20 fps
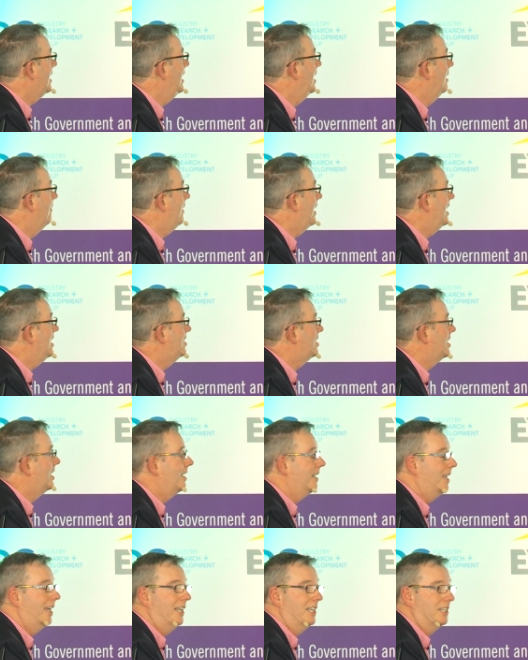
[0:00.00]

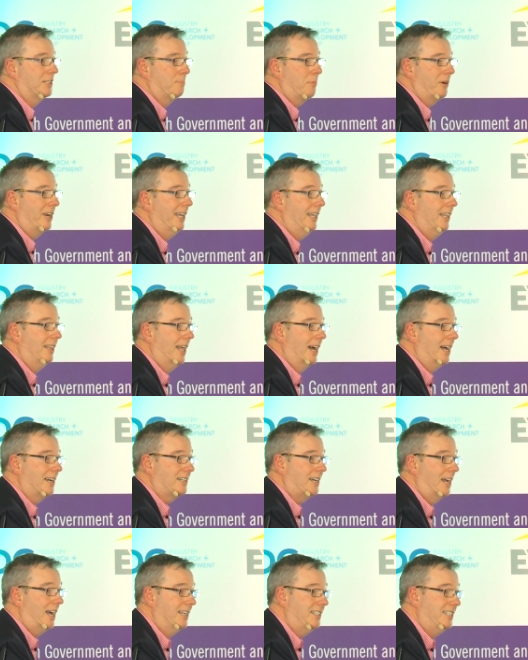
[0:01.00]
innovation is bringing that
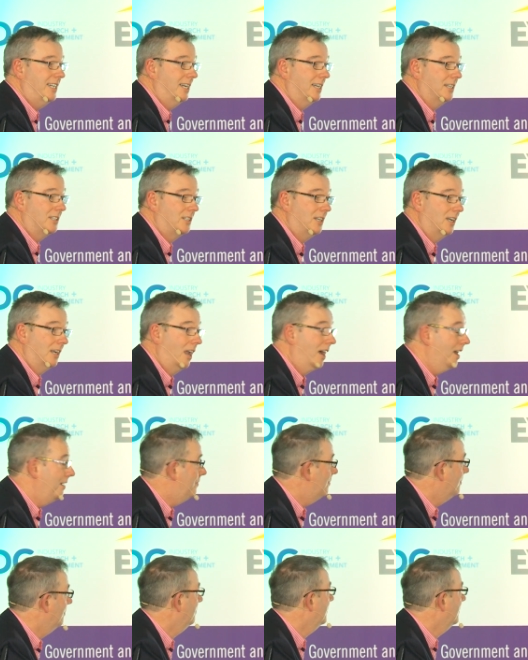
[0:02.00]
idea to life.